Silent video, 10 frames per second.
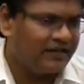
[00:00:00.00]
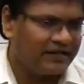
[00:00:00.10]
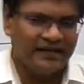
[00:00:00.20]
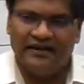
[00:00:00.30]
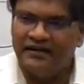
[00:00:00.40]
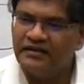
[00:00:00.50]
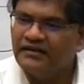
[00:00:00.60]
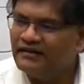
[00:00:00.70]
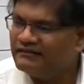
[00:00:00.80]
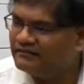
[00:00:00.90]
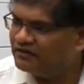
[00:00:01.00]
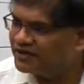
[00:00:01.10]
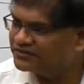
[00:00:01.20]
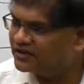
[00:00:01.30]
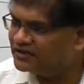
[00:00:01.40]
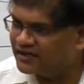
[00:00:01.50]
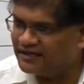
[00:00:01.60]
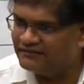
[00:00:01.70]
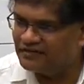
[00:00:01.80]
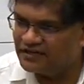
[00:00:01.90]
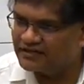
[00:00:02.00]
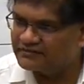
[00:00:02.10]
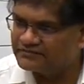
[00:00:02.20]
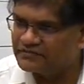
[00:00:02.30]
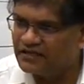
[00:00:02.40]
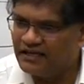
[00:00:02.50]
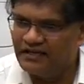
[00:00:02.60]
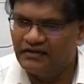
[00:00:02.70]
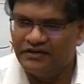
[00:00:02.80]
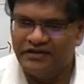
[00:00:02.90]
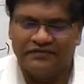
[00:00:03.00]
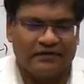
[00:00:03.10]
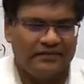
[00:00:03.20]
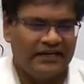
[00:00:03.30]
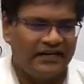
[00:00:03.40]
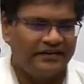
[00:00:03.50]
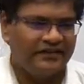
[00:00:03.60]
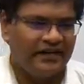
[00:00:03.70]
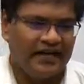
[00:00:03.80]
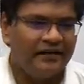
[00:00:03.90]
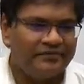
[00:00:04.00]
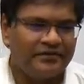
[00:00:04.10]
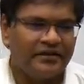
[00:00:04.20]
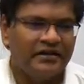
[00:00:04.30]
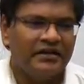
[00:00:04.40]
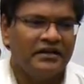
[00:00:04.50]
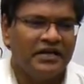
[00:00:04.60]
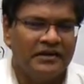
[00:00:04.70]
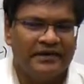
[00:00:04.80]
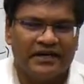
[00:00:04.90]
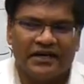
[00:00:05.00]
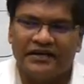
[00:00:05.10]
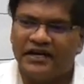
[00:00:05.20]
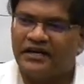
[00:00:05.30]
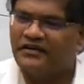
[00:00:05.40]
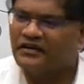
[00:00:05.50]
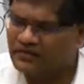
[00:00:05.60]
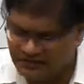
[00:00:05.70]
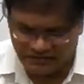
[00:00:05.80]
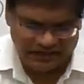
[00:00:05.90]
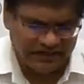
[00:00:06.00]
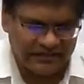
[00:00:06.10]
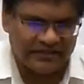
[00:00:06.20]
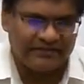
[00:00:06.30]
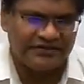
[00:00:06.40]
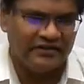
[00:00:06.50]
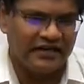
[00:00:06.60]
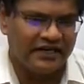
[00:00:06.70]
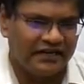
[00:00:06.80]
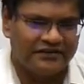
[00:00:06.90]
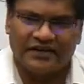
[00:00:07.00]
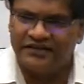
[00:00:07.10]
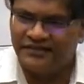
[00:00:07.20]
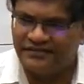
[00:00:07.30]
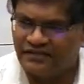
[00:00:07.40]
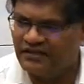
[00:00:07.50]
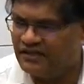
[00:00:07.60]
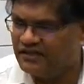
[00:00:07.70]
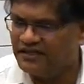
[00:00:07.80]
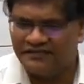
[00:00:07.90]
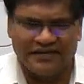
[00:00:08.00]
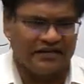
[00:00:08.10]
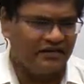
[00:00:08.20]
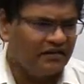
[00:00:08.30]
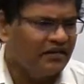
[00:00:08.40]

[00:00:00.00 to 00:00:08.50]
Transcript: the real, what is called the real world. You are from IITs and IIMs. Immediately you take examination, you get into services. You have take